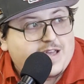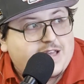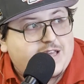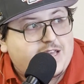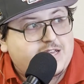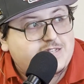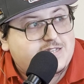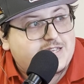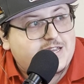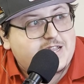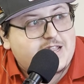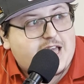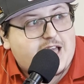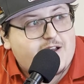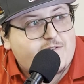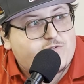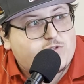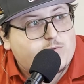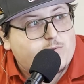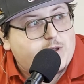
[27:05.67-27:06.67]
He did
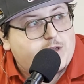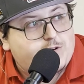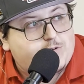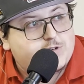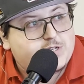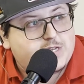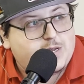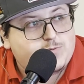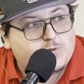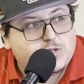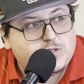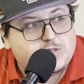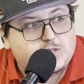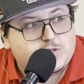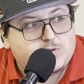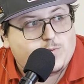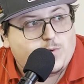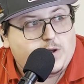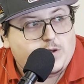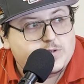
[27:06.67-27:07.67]
have 3 interceptions
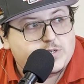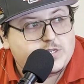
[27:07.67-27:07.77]
as well.